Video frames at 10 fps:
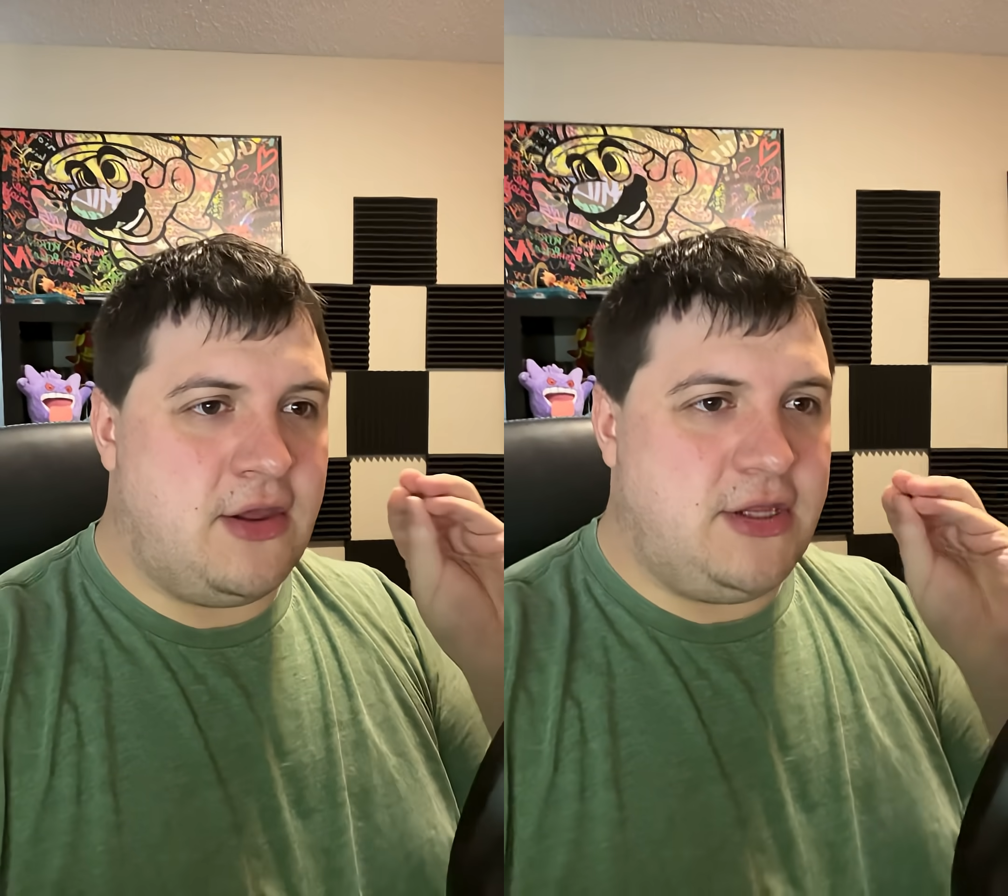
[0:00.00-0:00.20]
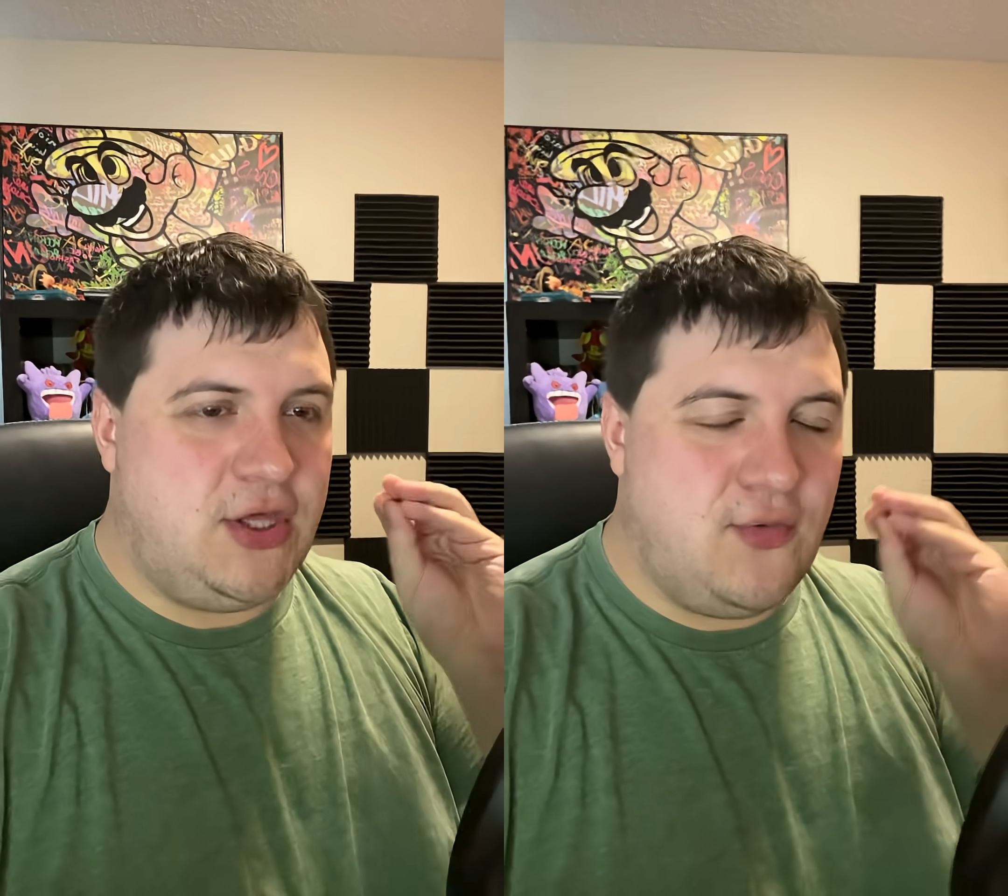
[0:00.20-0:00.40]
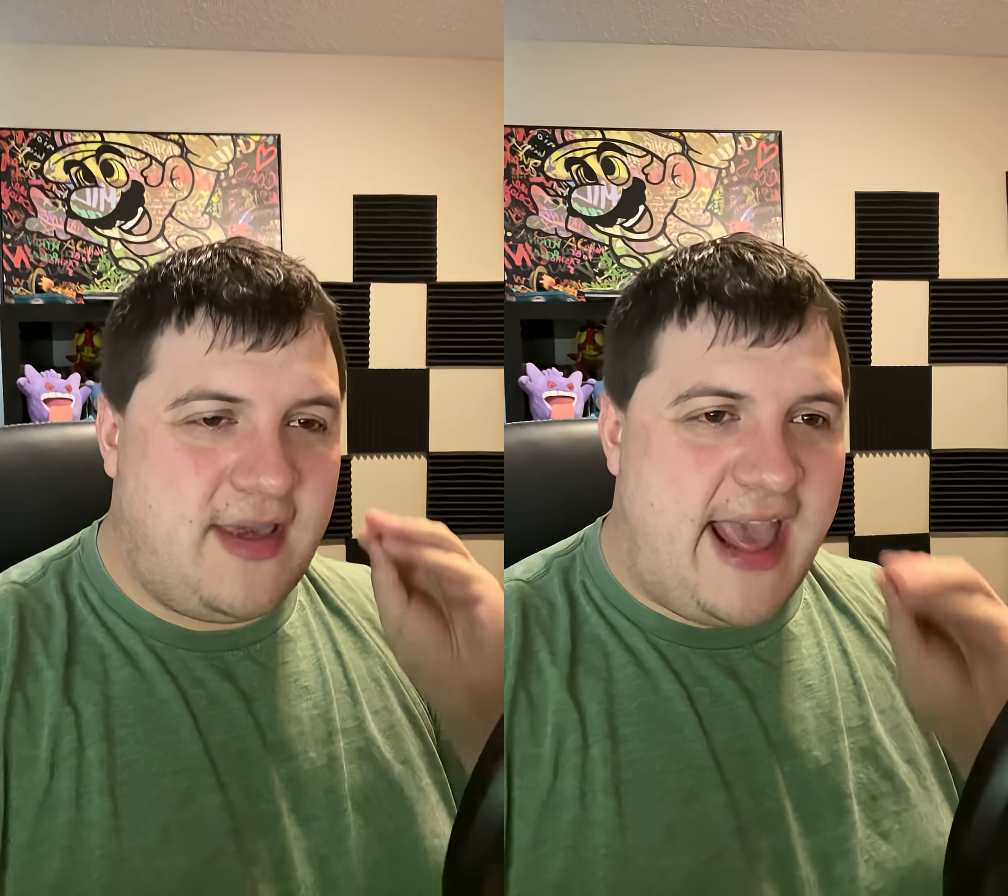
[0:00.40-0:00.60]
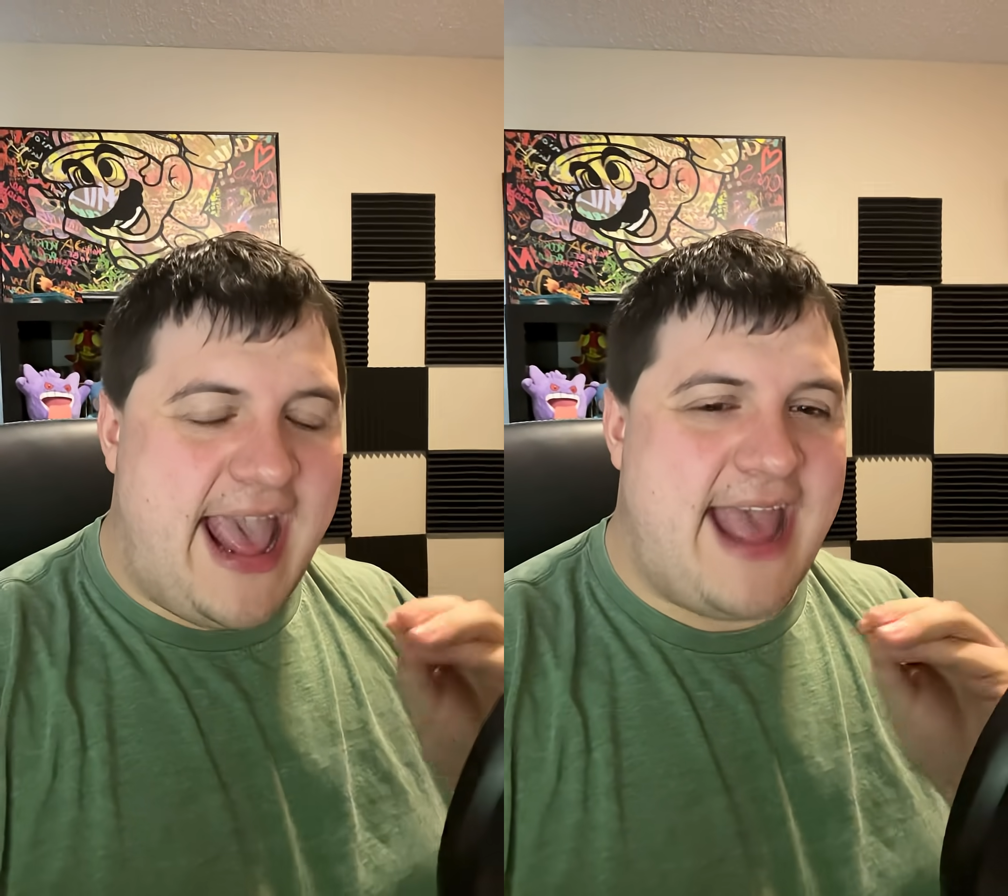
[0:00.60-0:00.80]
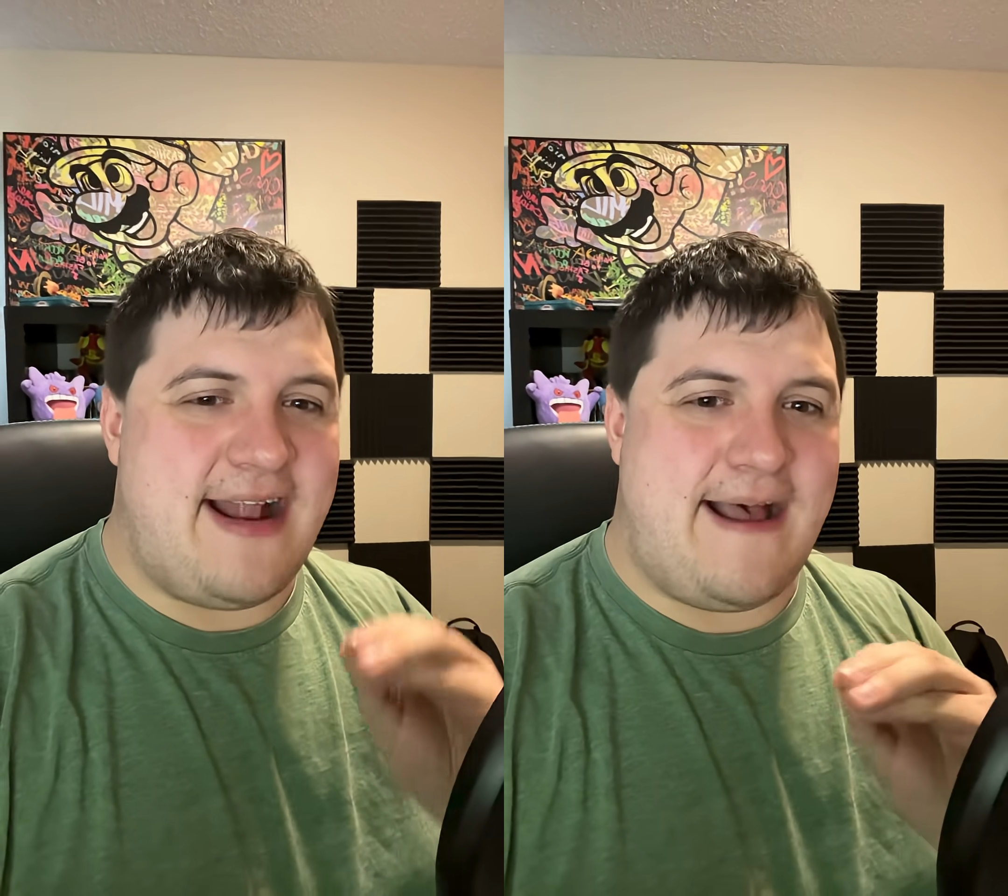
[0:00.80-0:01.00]
you
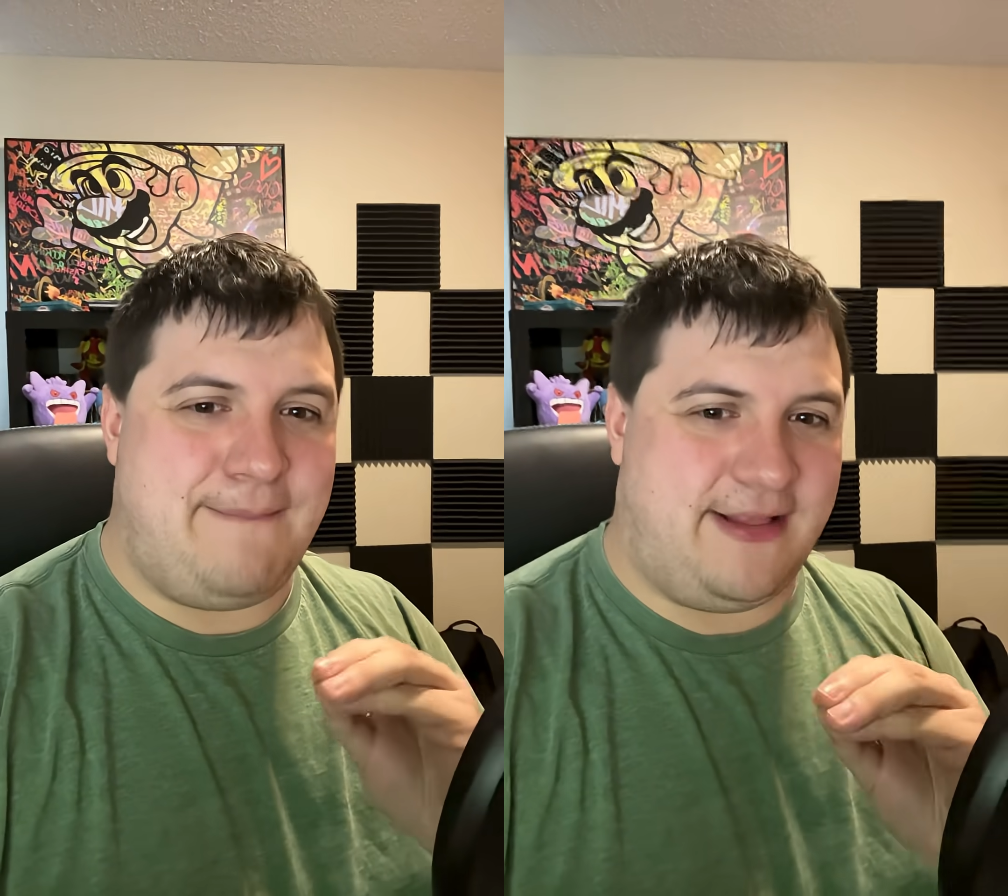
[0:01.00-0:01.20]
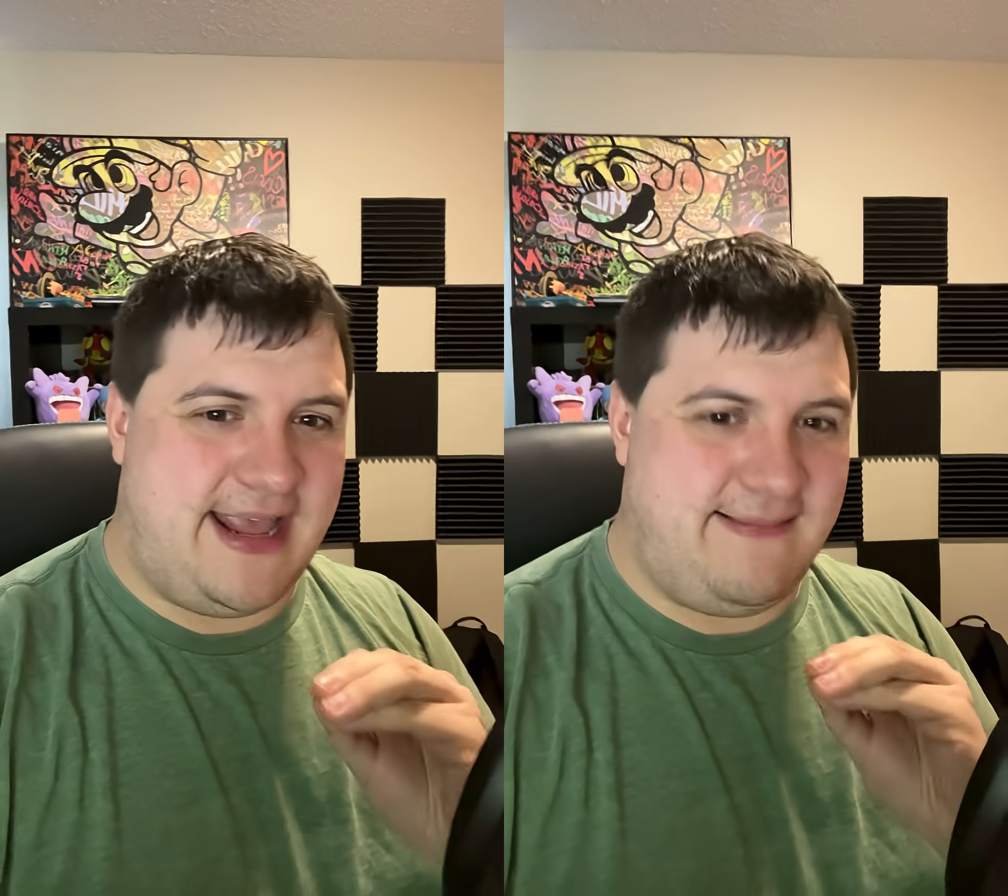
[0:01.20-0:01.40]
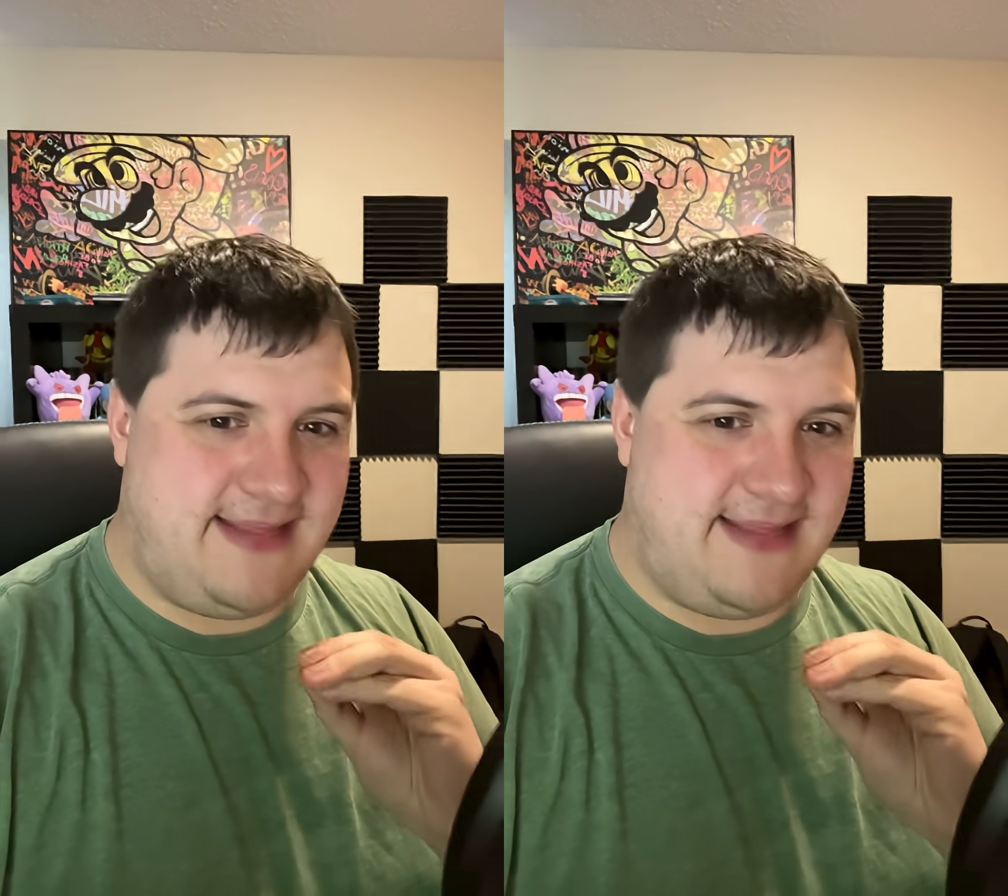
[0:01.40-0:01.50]
cannot blame